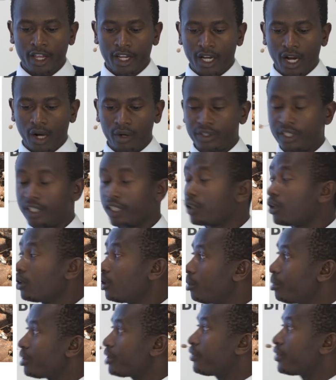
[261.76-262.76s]
Now, the
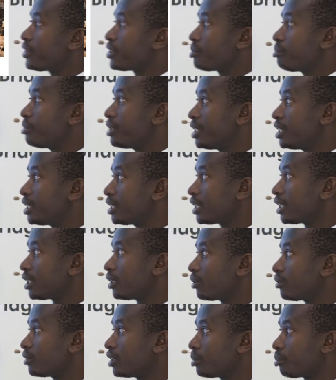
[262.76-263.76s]
economic feasibility
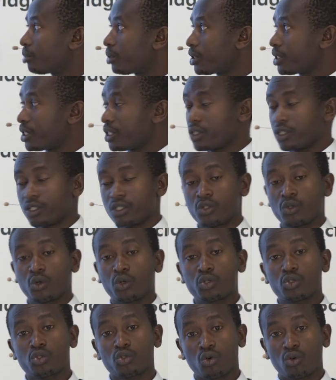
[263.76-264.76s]
of the process is
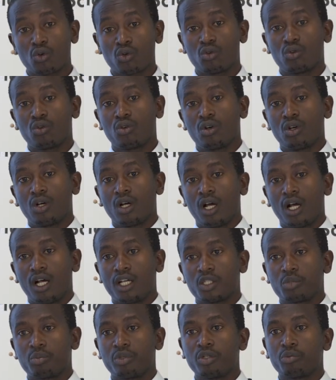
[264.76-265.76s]
also
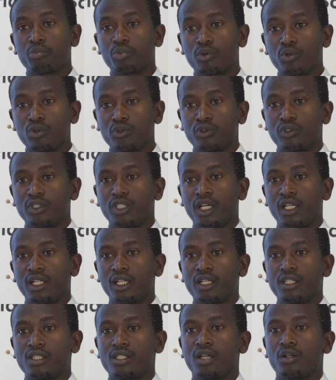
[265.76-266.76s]
has been proved, and
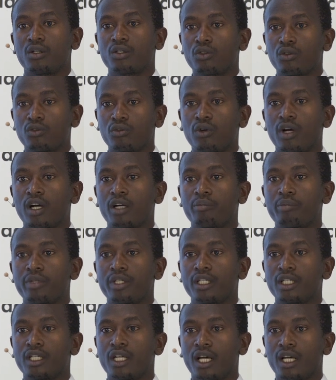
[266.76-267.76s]
there is a lot of work
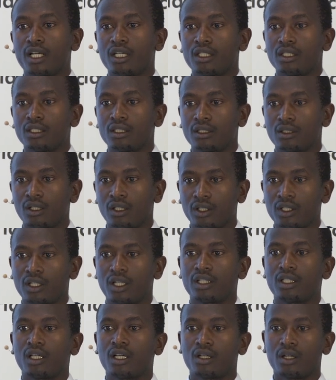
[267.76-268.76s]
being done
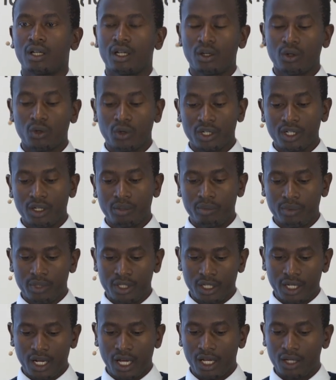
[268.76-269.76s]
and already
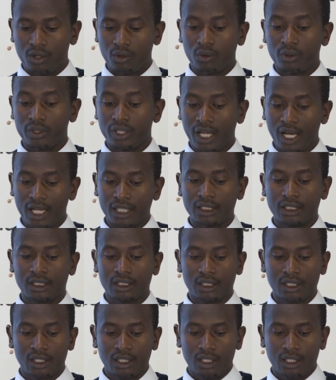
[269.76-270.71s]
been done on that.